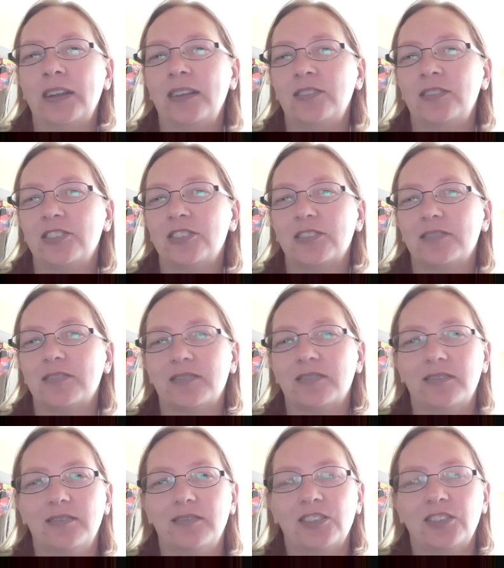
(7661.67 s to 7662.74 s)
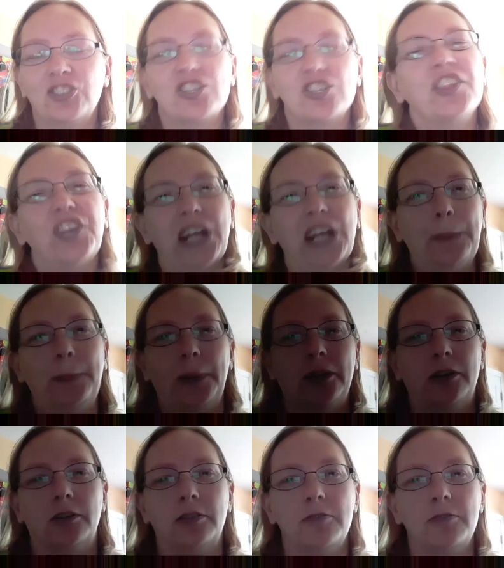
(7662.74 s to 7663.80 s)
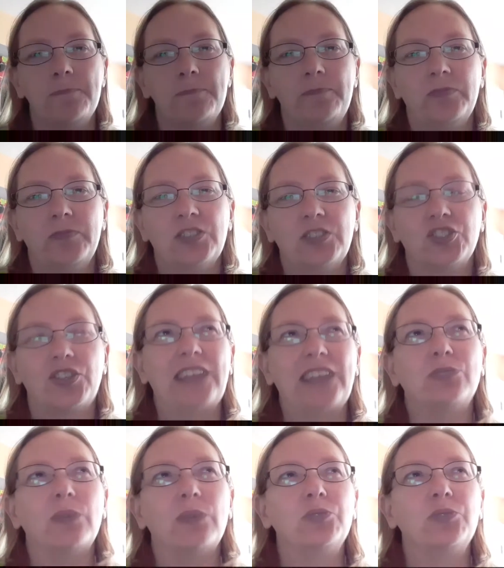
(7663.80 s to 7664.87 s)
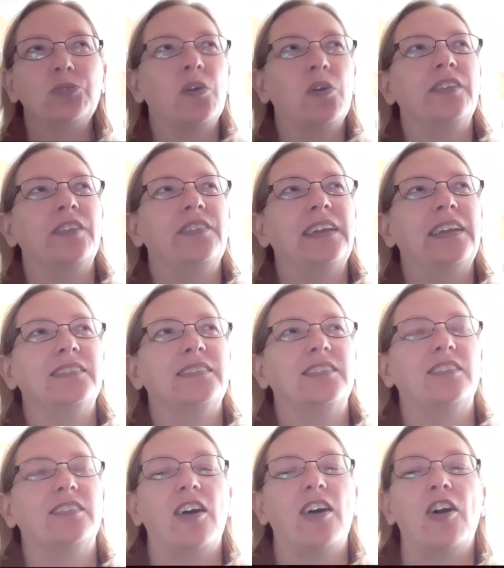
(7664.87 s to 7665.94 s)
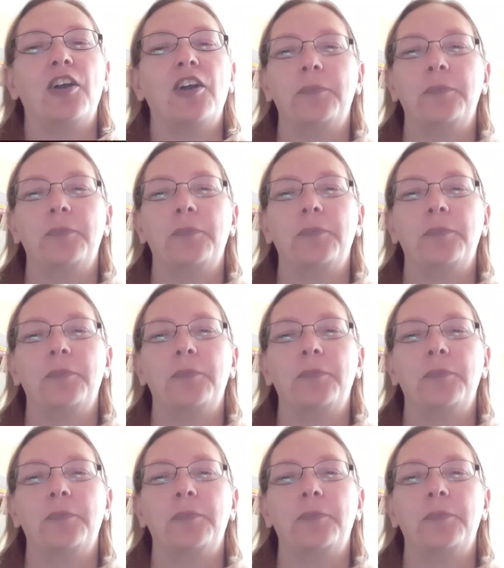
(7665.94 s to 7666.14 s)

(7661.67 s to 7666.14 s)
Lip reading: Just there's nothing up here, so that's why one of the things hard